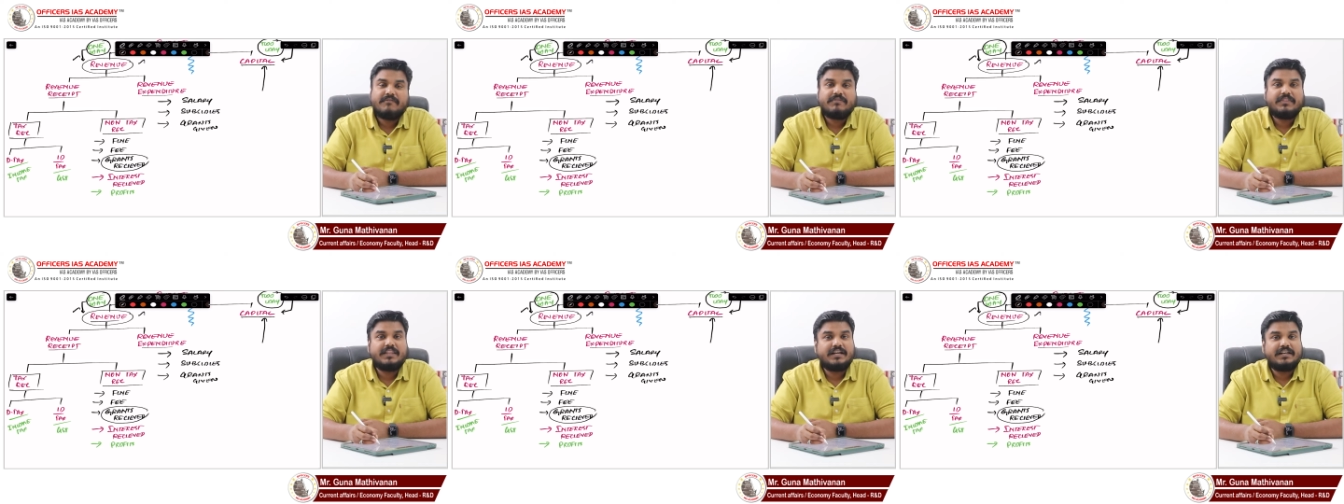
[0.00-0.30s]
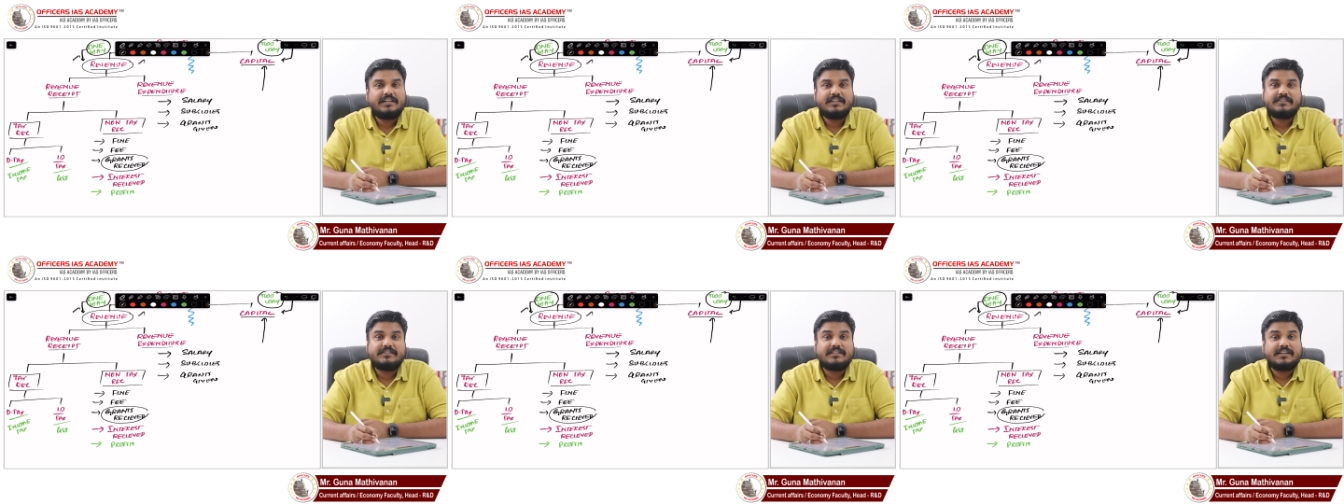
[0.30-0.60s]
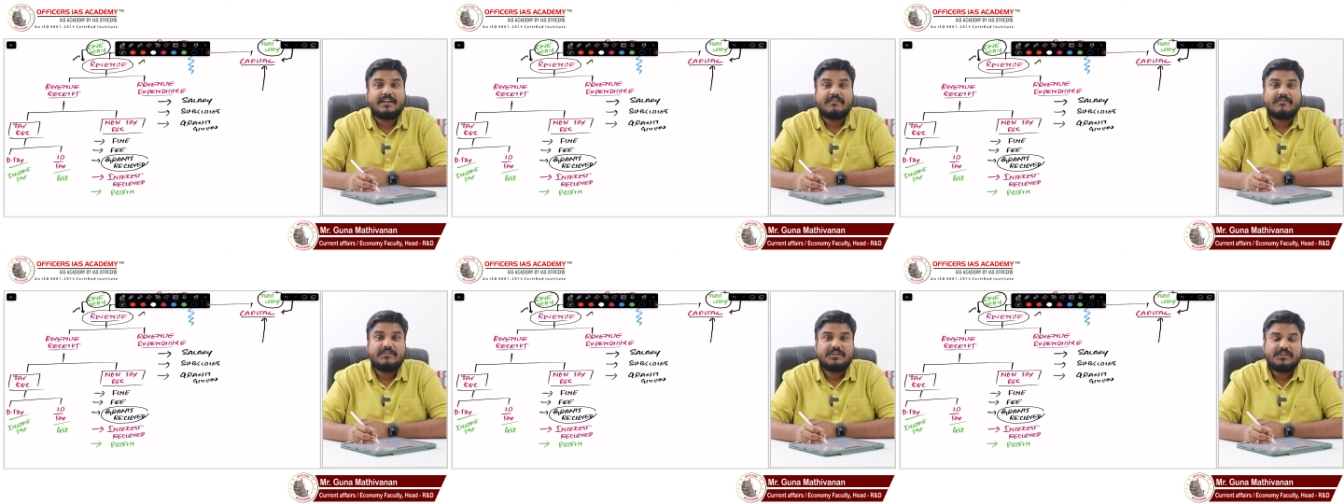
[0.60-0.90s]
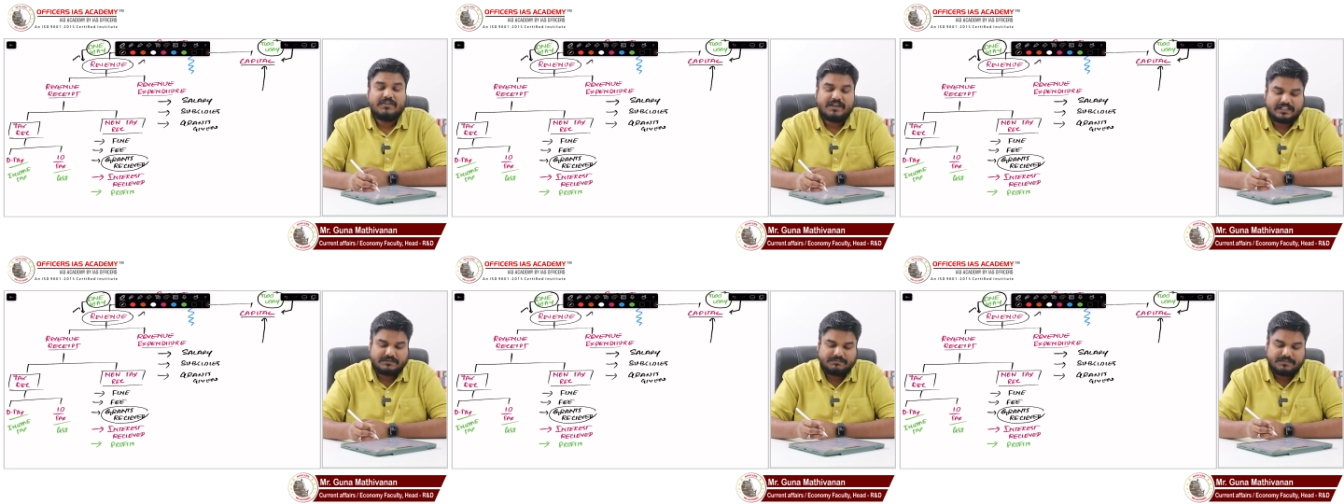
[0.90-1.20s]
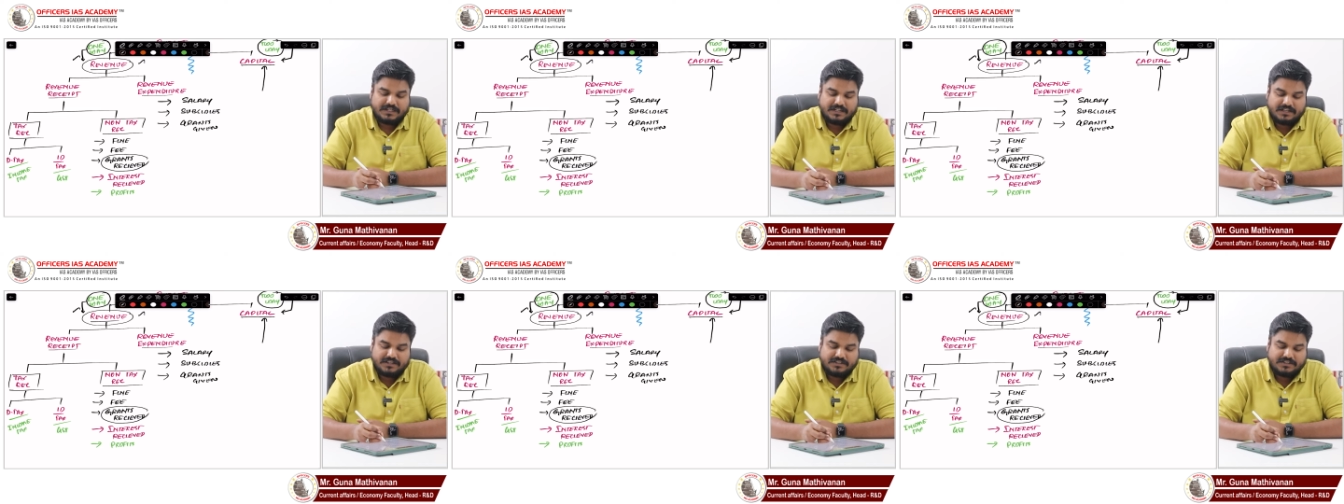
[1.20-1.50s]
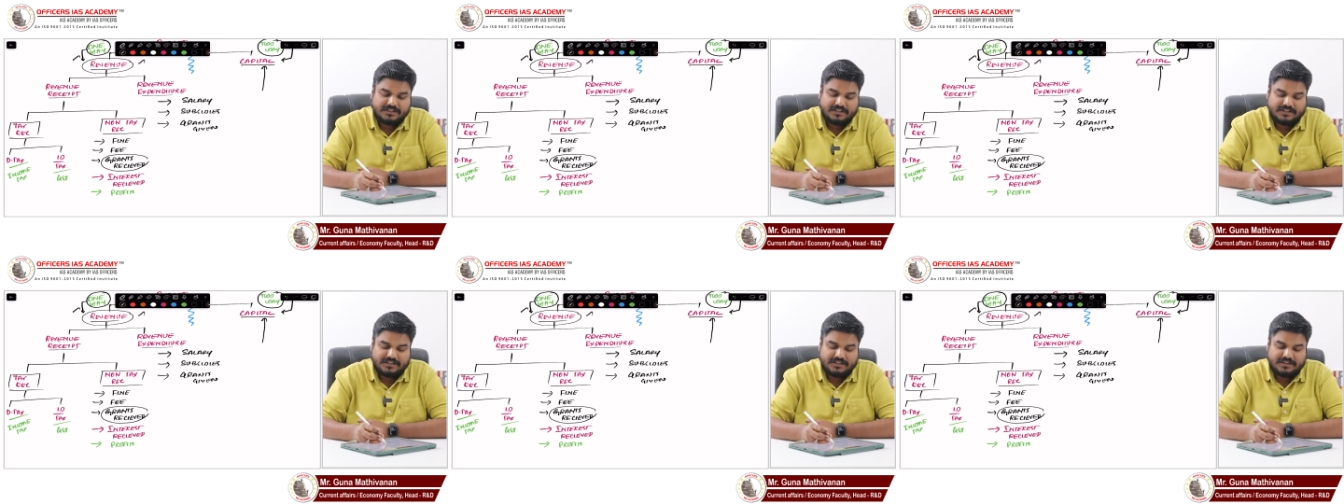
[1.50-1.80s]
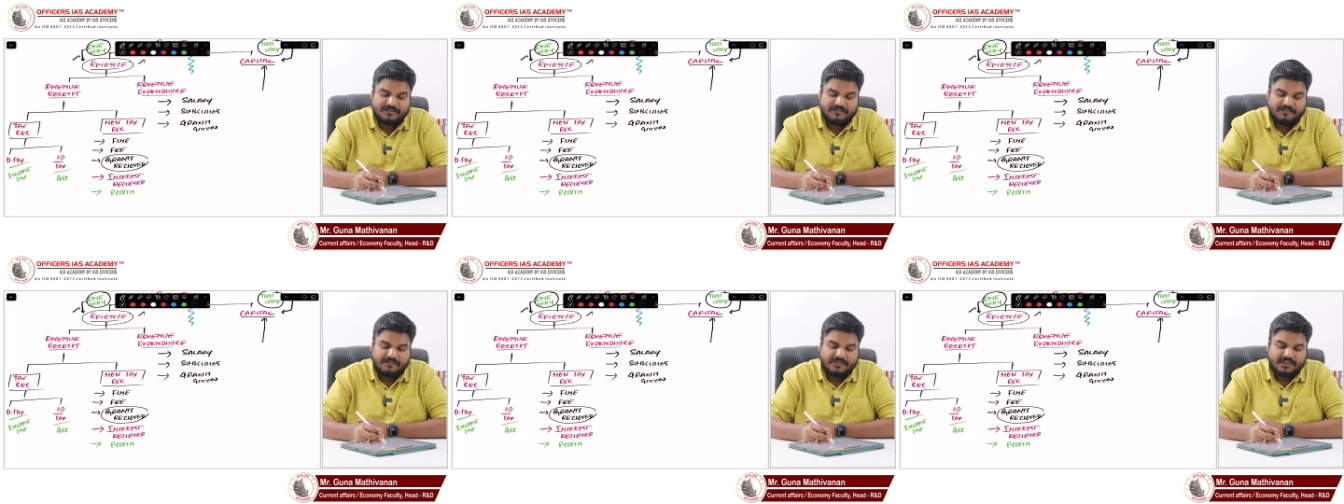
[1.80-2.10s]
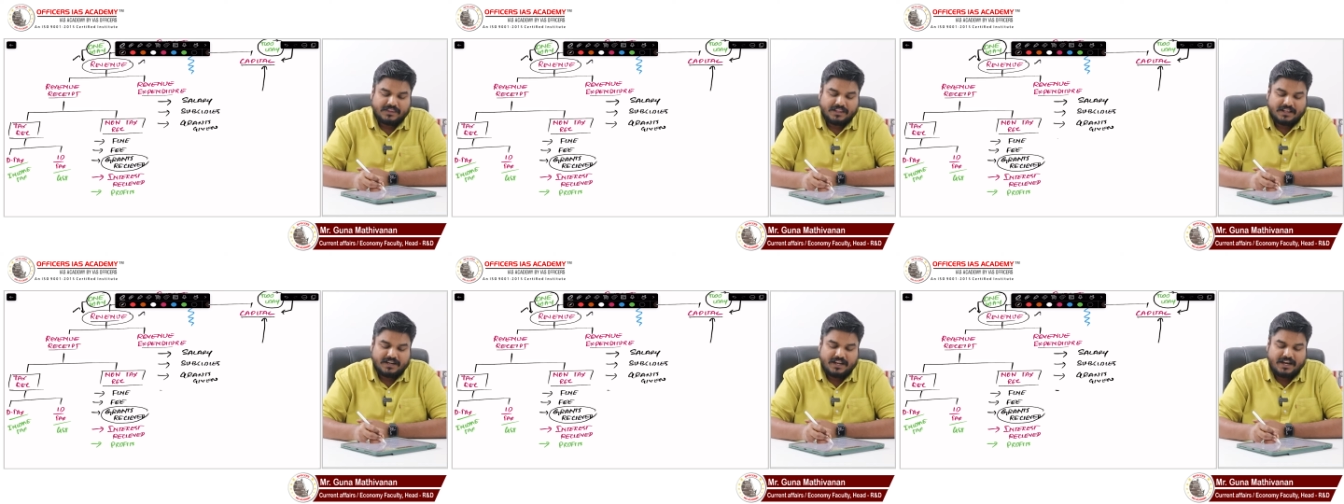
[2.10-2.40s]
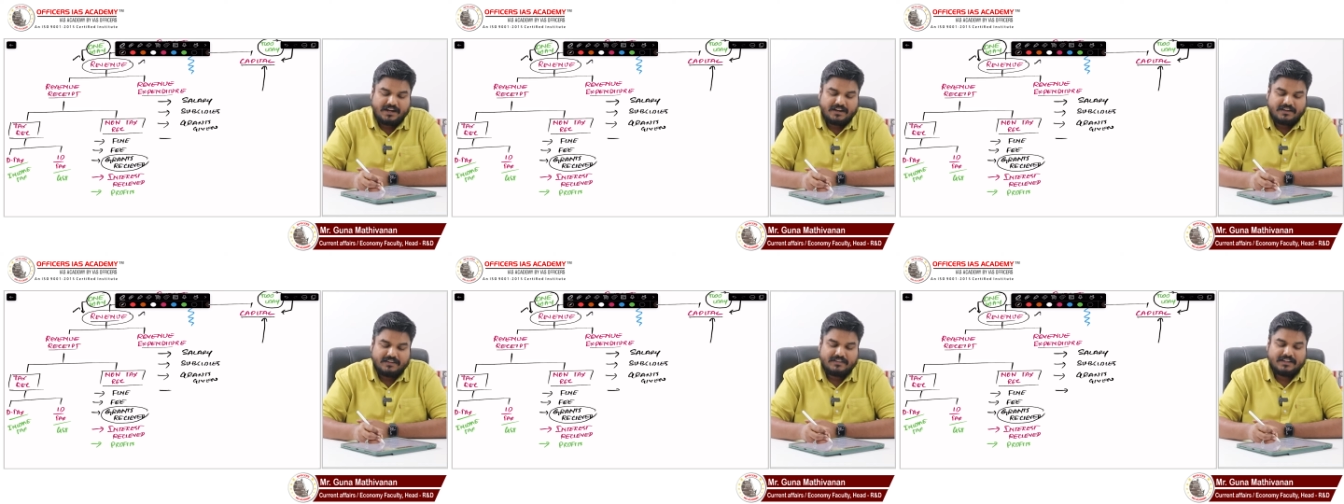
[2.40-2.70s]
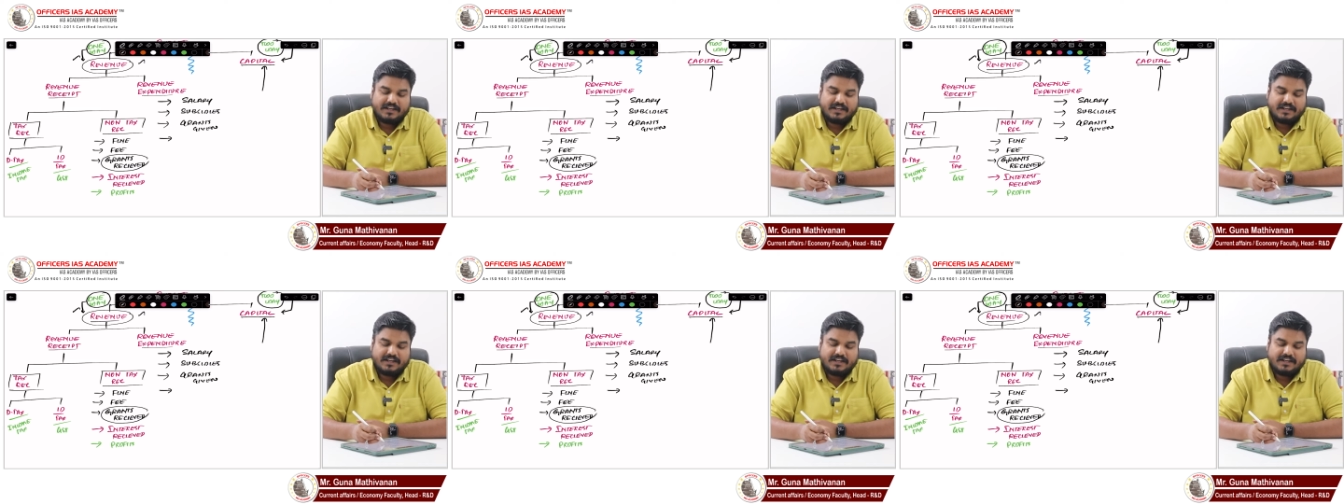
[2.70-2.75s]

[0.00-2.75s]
that is revenue expenditure right?